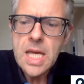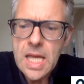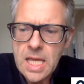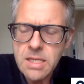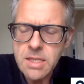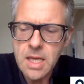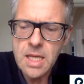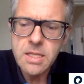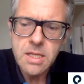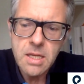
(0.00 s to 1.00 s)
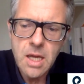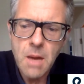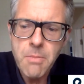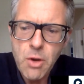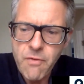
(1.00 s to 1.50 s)
is a
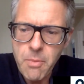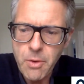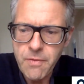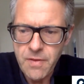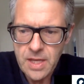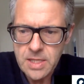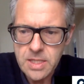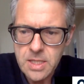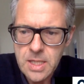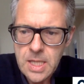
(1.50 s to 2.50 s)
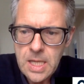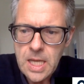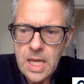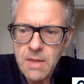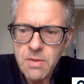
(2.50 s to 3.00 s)
movable feast,
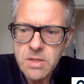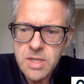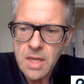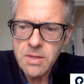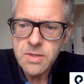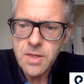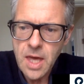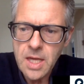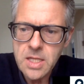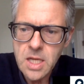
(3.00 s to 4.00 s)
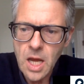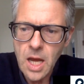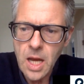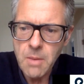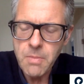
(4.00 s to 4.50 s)
in the sense that
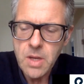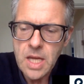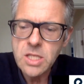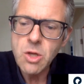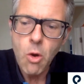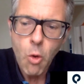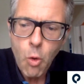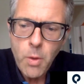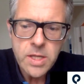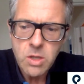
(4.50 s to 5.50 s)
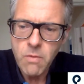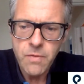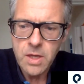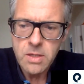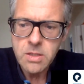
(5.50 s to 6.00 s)
it's not always
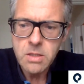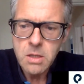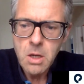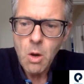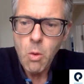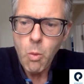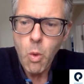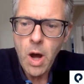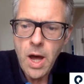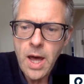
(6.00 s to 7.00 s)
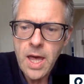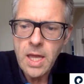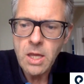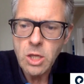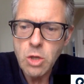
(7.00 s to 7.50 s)
obvious why
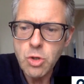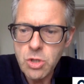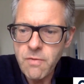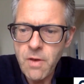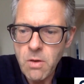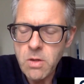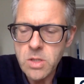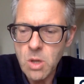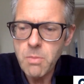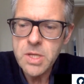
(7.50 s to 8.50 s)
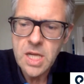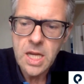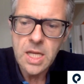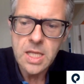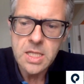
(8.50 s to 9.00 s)
you should focus on
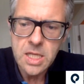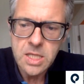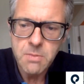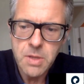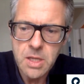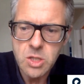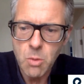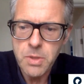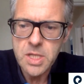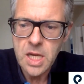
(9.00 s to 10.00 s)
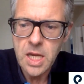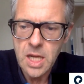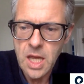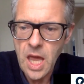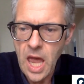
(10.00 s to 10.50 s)
particular disciplines or
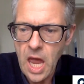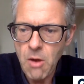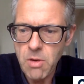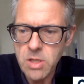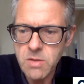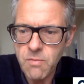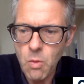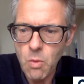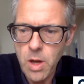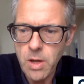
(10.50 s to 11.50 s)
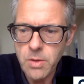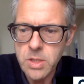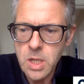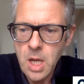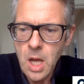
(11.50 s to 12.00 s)
particular areas of the world.